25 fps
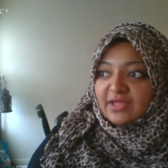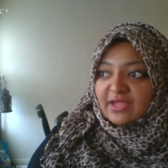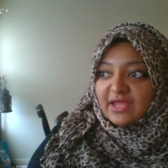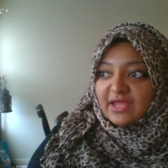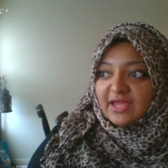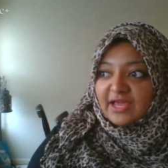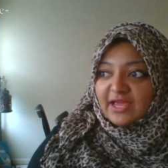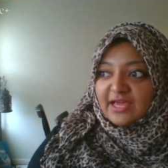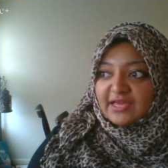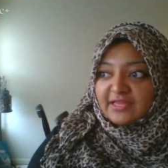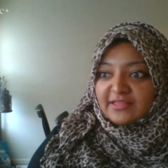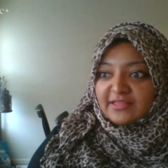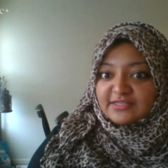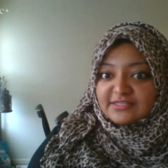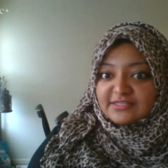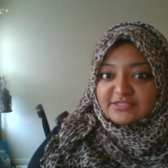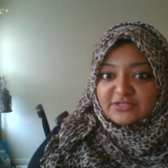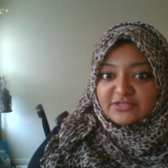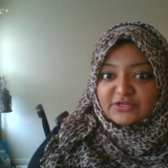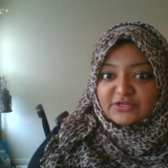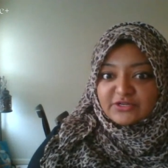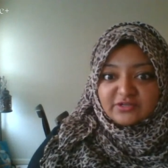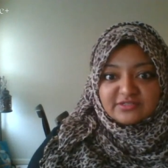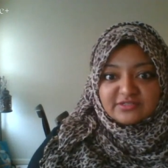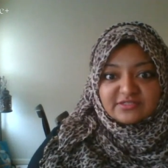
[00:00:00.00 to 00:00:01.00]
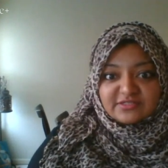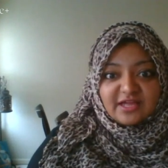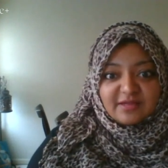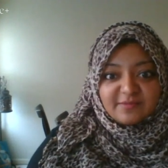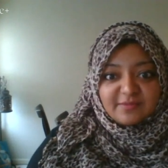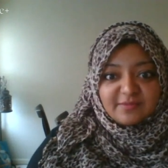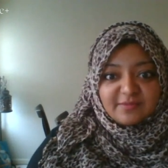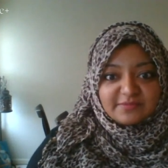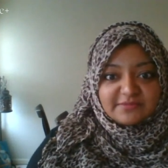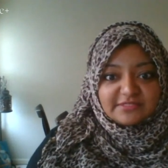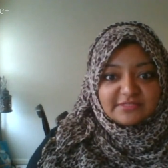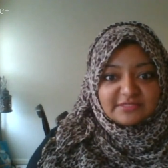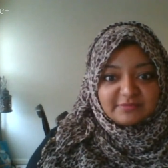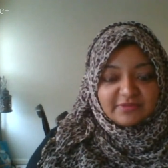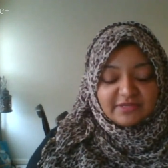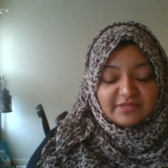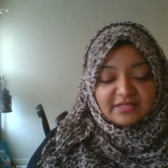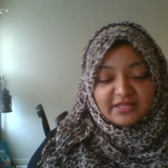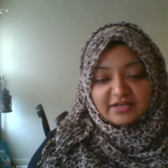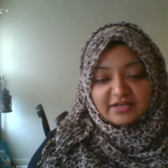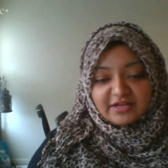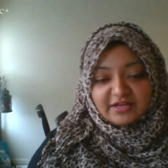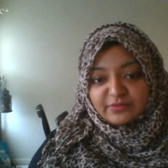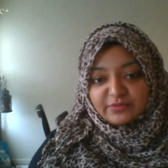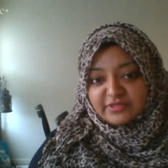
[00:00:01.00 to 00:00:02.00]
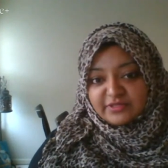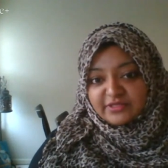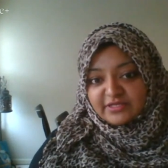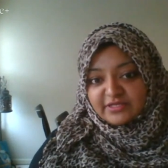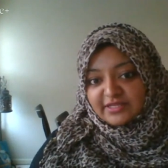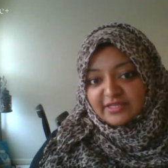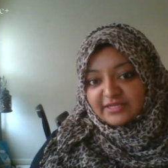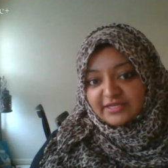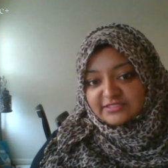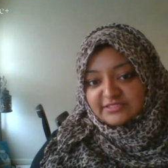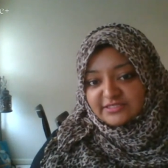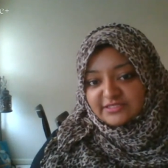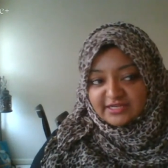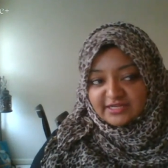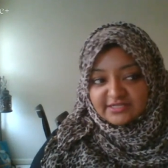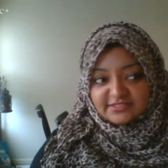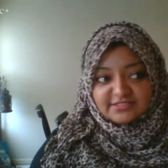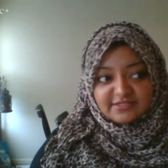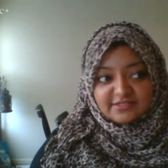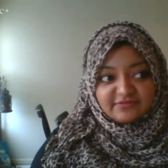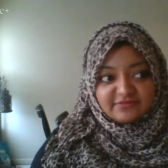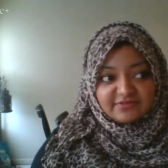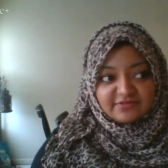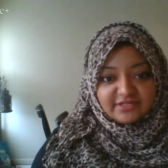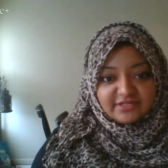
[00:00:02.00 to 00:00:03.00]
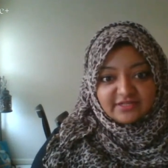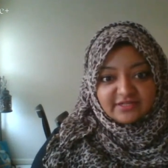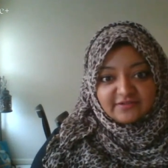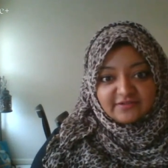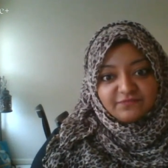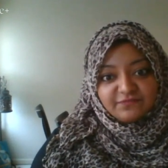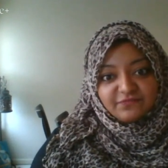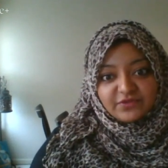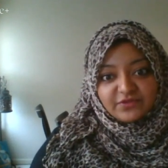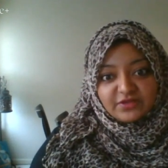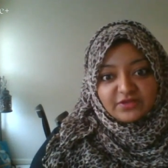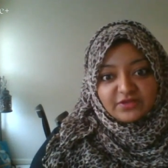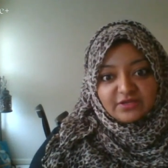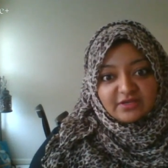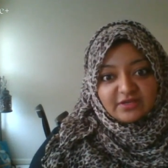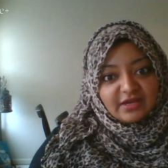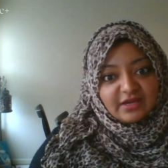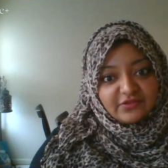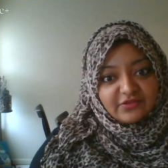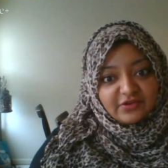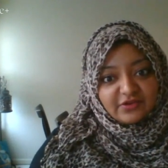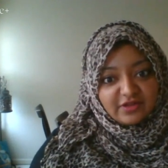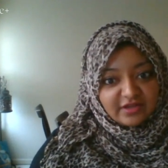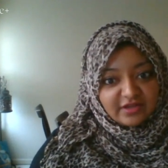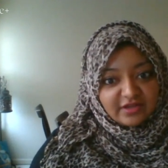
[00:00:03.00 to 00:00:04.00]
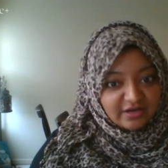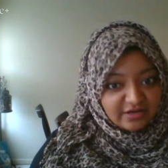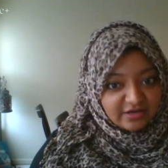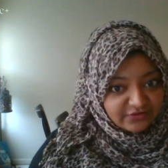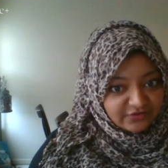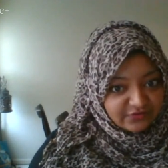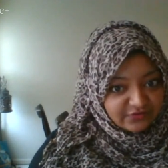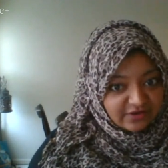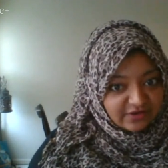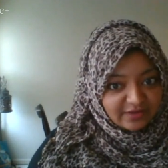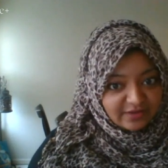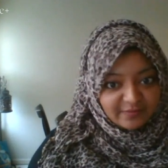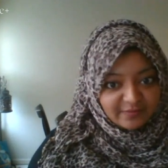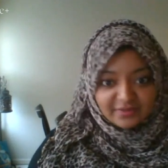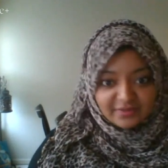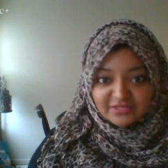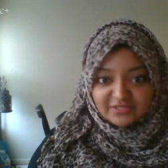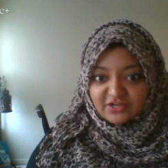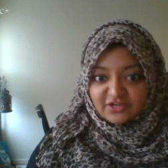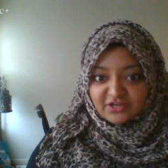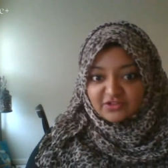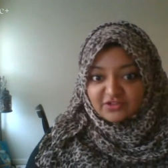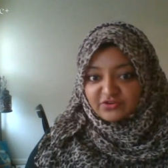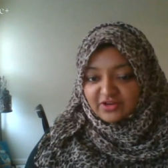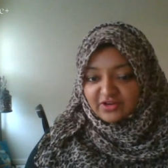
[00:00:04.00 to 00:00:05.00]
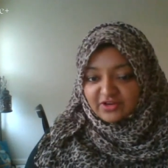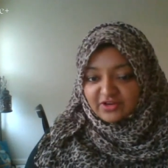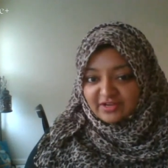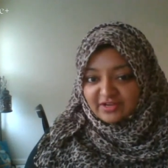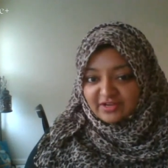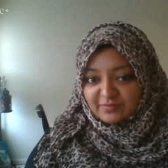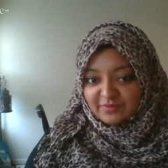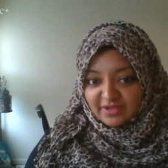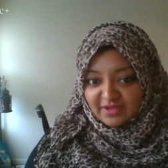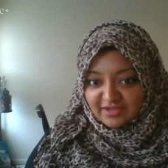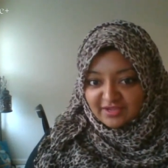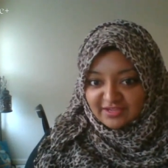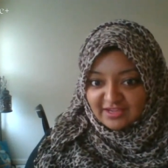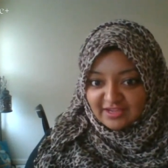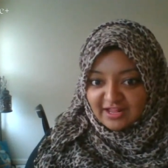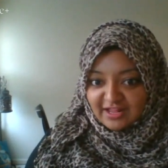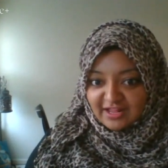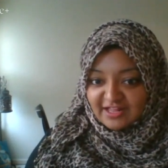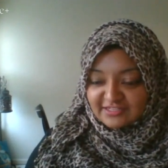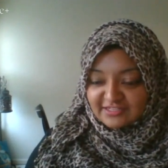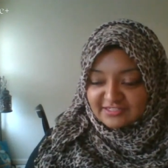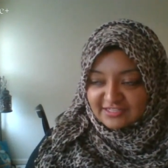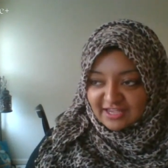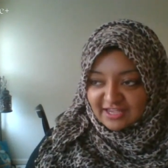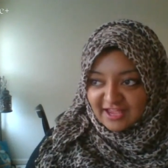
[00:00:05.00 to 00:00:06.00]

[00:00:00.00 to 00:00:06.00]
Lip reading: and these girls come up to me like really like tentatively, and they're like, "Are you Rabia Chaudry?" I'm like, "Yes,